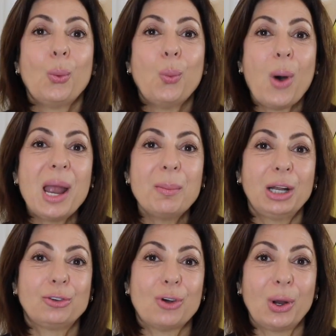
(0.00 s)
Why am
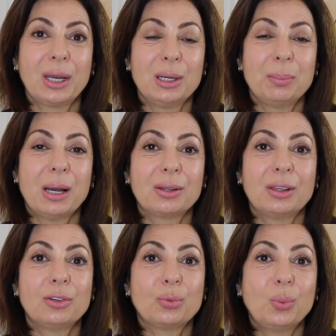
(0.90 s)
I talking about
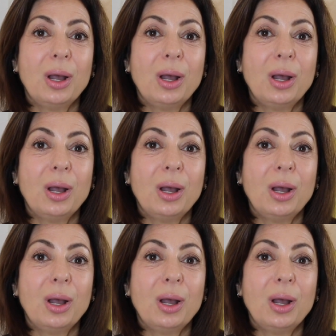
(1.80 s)
this?